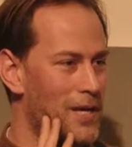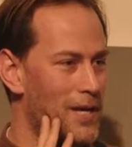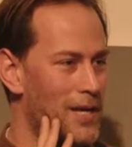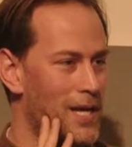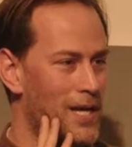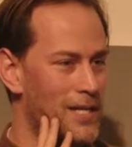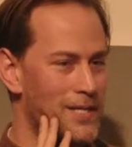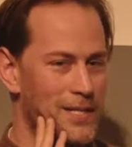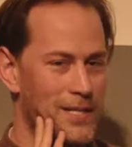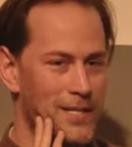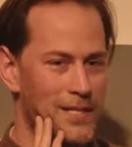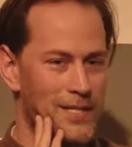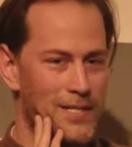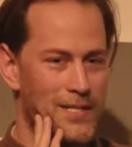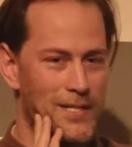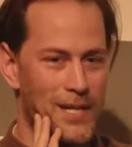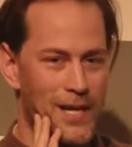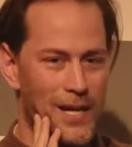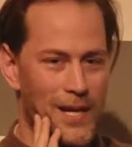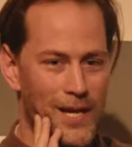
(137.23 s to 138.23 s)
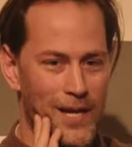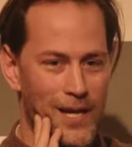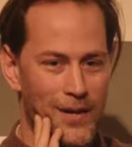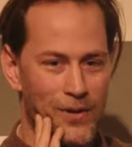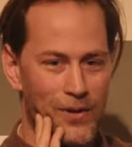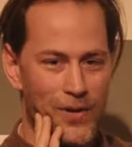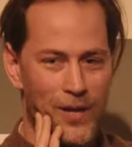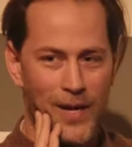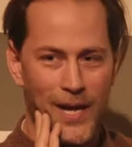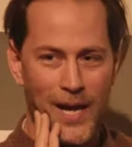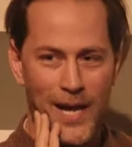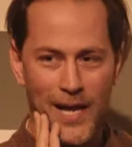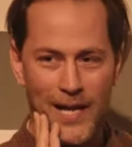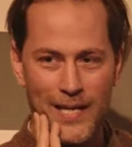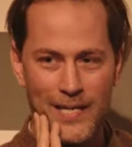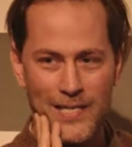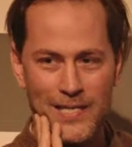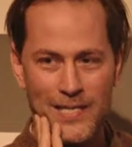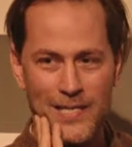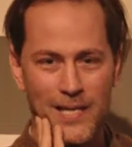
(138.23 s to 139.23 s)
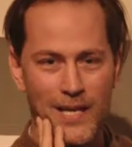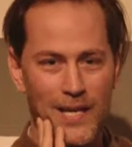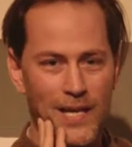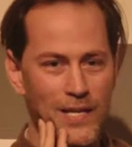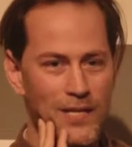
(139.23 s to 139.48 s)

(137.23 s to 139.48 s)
Londoners uh, on our hands.